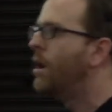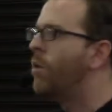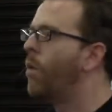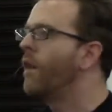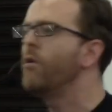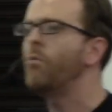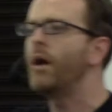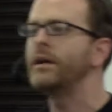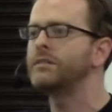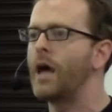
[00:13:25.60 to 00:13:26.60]
One of the
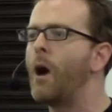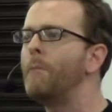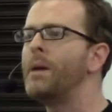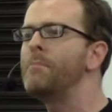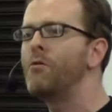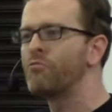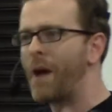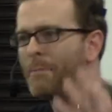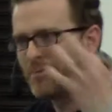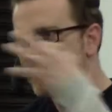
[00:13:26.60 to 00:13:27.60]
ways to help people
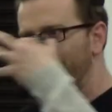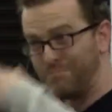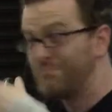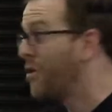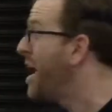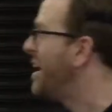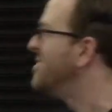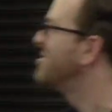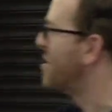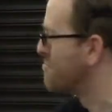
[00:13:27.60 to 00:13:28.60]
wrap their
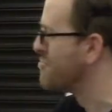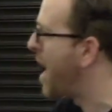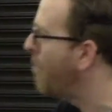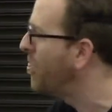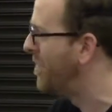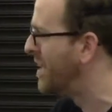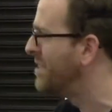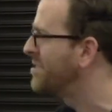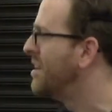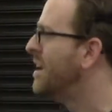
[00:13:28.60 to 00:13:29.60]
brains around
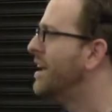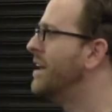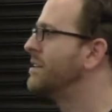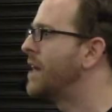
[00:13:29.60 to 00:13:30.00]
this is,